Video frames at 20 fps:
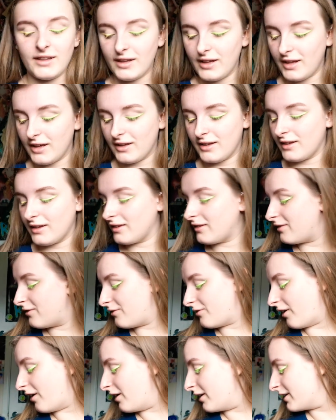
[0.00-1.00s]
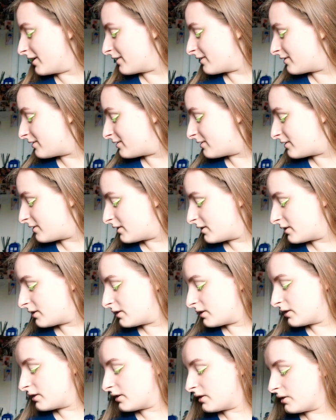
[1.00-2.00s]
It's fine.
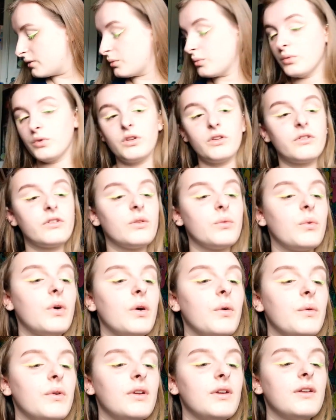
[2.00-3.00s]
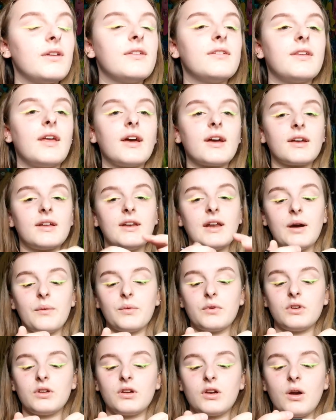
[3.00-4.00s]
We'll use the white one in a sec. Now I'm
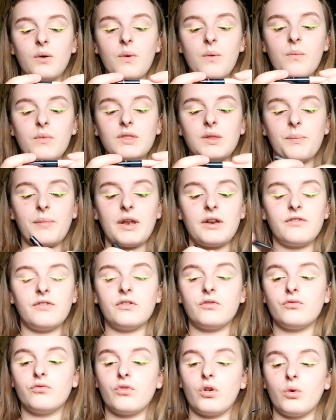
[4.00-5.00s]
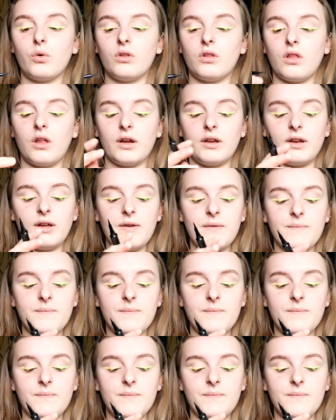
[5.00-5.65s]
going to go in with the Benefit roller liner.